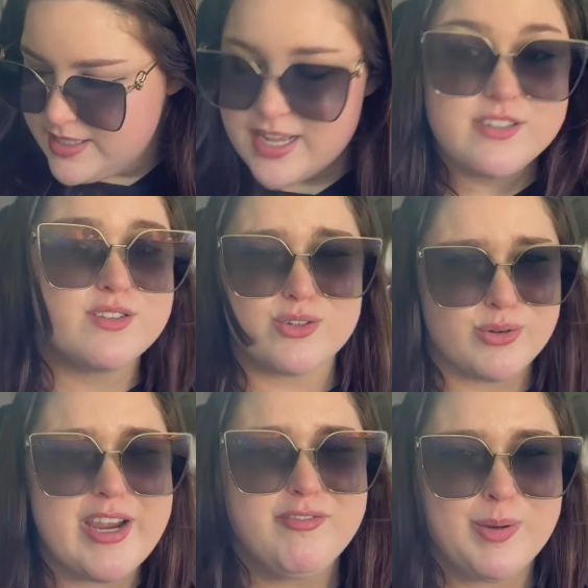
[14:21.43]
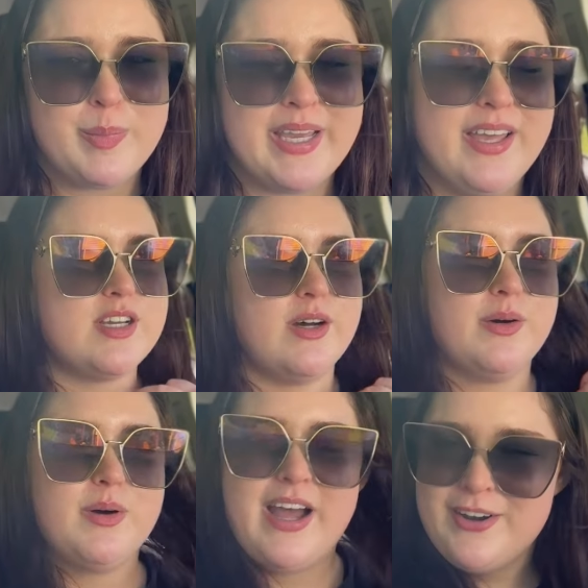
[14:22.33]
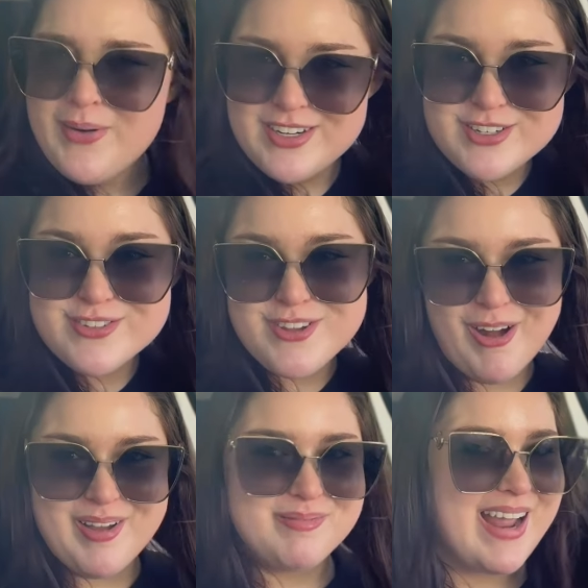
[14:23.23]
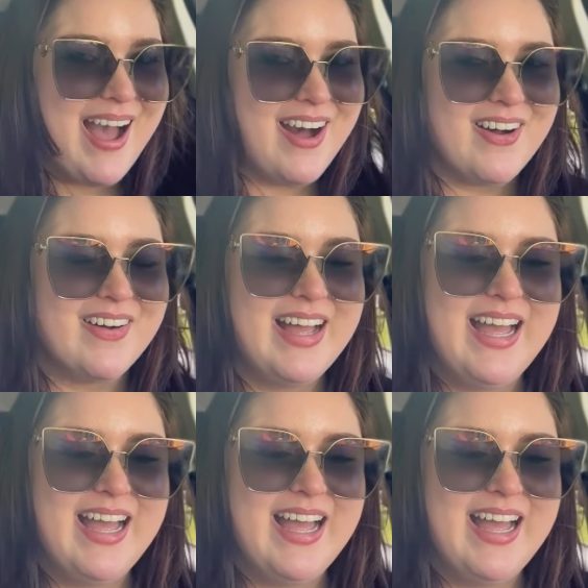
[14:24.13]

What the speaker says: That's great for me. So I don't know, I just saw him now